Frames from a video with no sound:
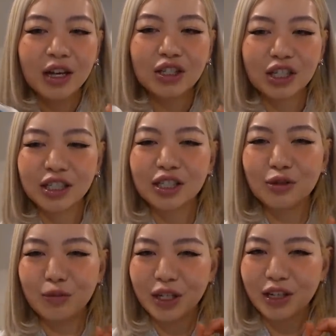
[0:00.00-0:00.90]
just
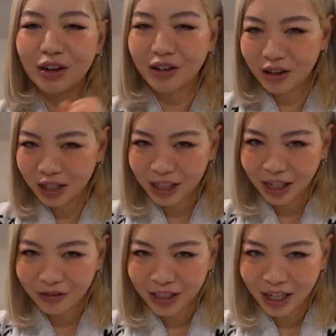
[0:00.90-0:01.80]
to be on the
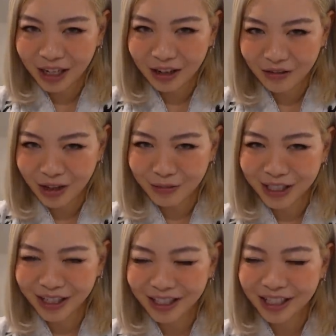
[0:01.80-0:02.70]
safe side, if that
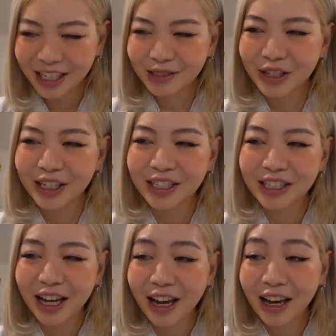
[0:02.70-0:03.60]
makes any sense,
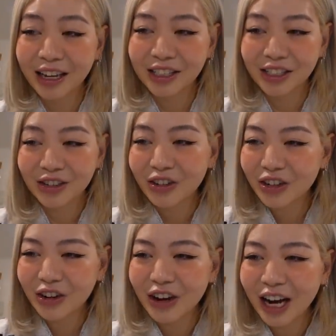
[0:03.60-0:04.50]
because I just don't
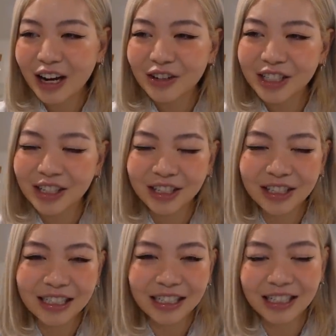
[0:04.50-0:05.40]
know how
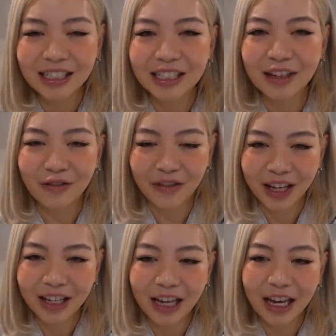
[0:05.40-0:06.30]
certain sneakers
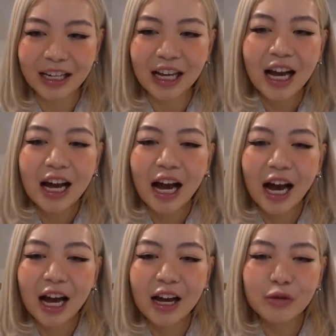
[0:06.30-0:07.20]
fit, and
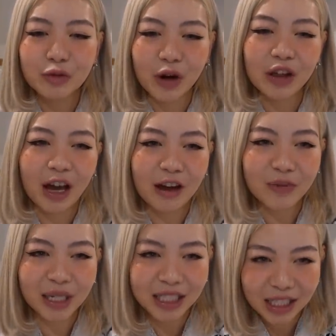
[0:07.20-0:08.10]
I would rather have
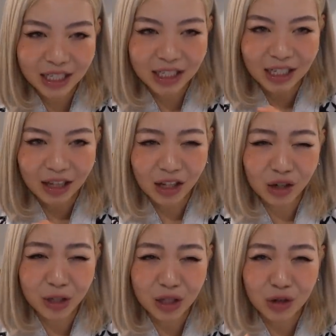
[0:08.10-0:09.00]
my sneakers a
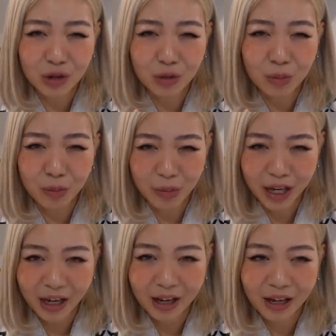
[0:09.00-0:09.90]
little bit too
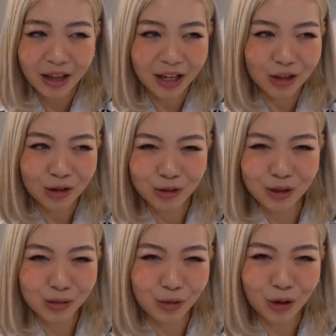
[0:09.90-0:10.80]
big than too
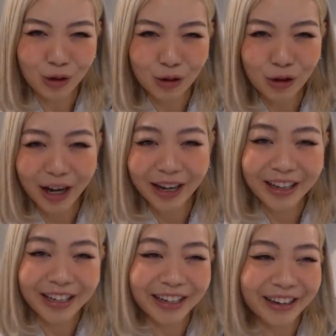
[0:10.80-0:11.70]
small. I
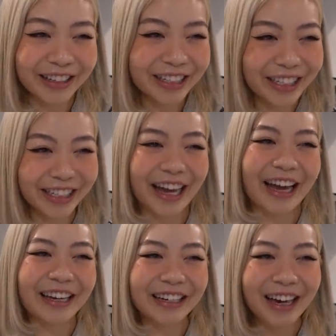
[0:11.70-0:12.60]
cannot
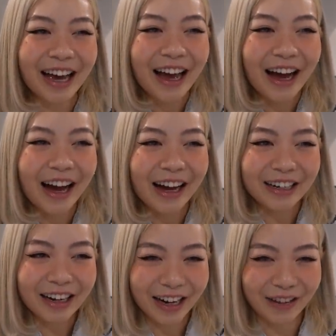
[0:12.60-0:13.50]
stand
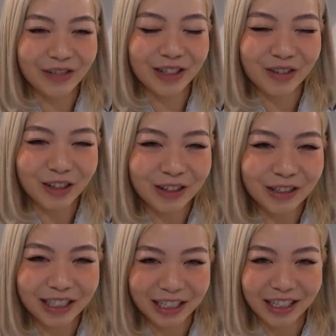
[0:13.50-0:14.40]

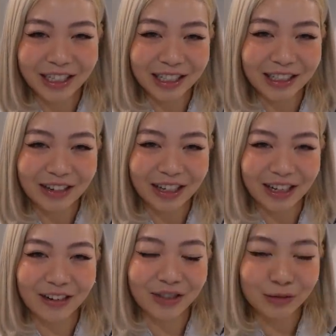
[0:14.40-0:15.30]
uncomfortable sneakers or
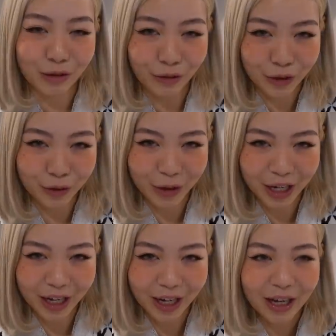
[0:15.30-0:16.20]
uncomfortable
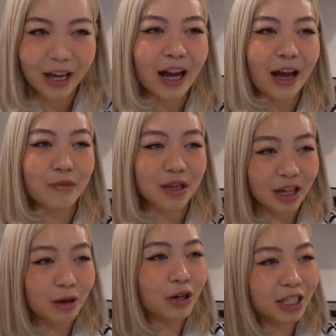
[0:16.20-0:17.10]
footwear. I mean,
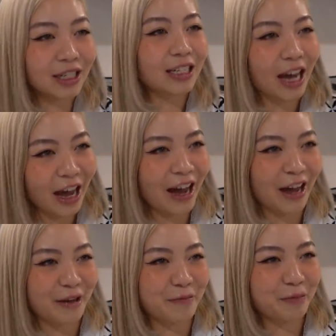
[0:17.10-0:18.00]
there was a
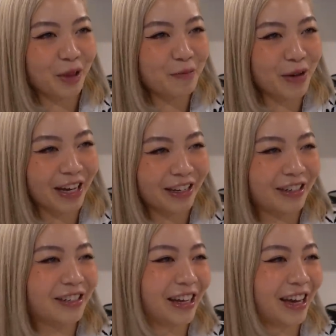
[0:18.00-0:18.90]
time back in
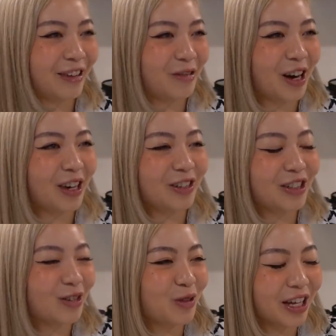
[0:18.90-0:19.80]
the day where I
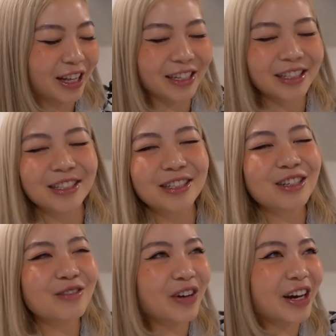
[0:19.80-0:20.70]
used to wear like
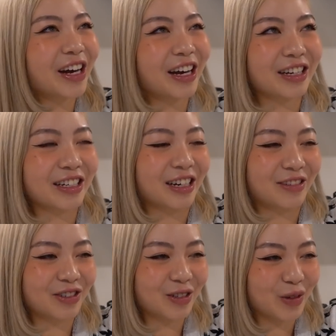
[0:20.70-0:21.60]
super
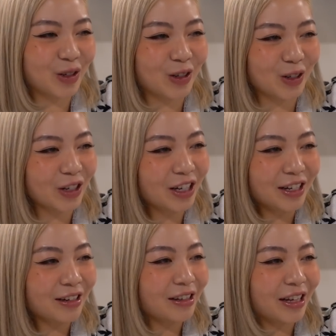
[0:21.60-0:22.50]
uncomfortable
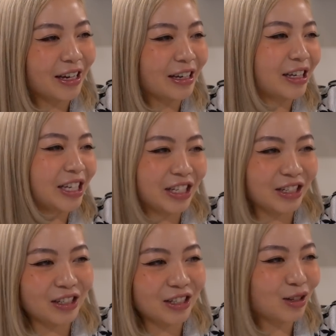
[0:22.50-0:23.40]
like
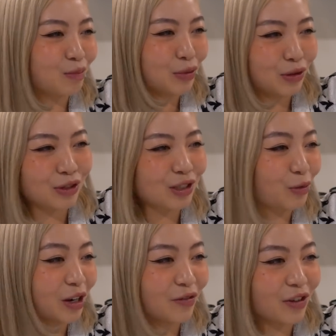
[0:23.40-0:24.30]
heels or boots or
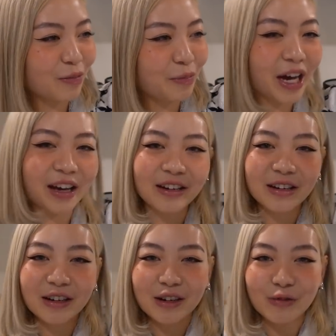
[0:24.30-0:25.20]
whatever, but
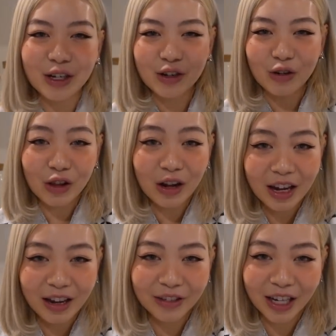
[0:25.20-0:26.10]
we no longer
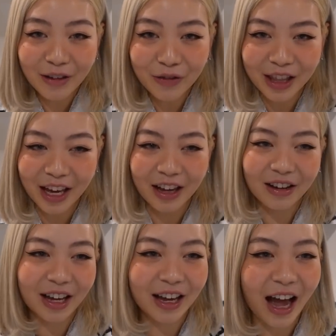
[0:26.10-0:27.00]
have time for that,
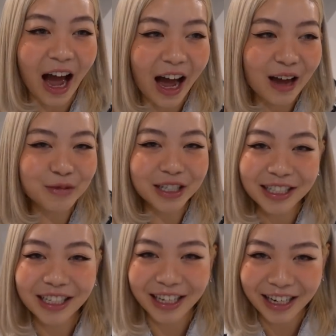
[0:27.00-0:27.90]
okay? I'm
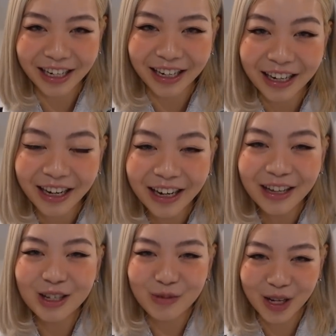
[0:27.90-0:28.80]
just here
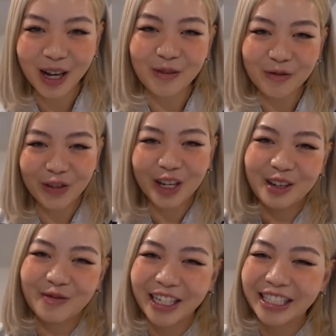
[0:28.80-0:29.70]
to be comfy
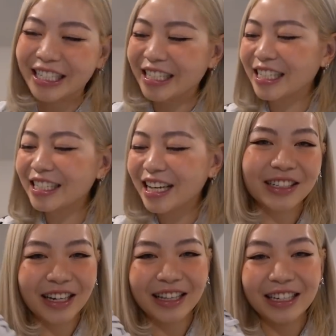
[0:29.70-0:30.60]
in my sneakers. So
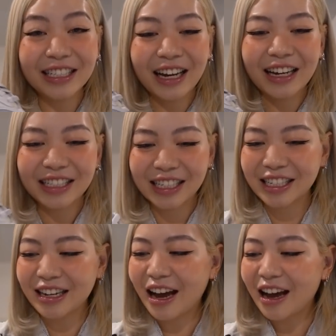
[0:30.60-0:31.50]
yeah, these are
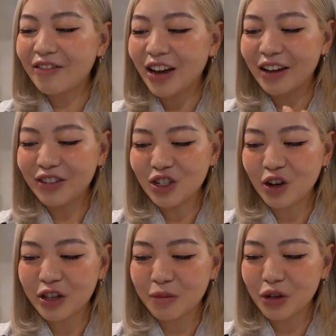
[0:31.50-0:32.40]
6.5. I haven't
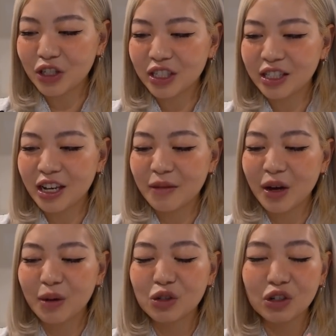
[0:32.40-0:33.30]
tried them on just yet, but
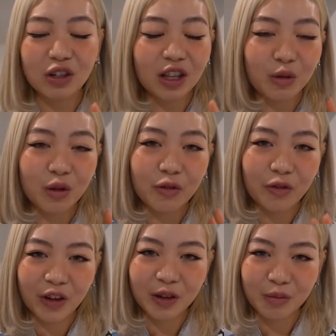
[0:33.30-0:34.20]
I'm sure they will
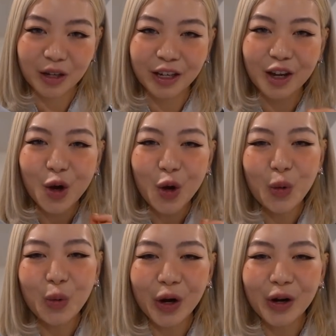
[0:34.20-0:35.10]
fit me
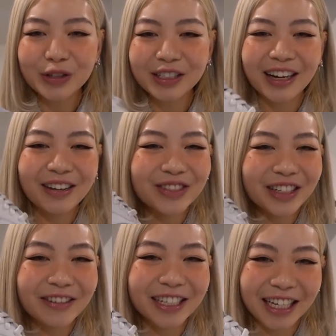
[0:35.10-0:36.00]
well. So I'm
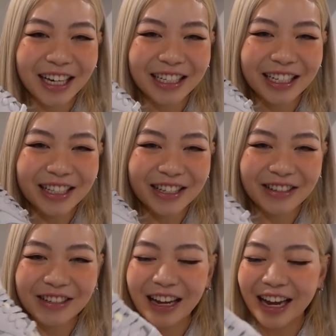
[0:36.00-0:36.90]
so excited to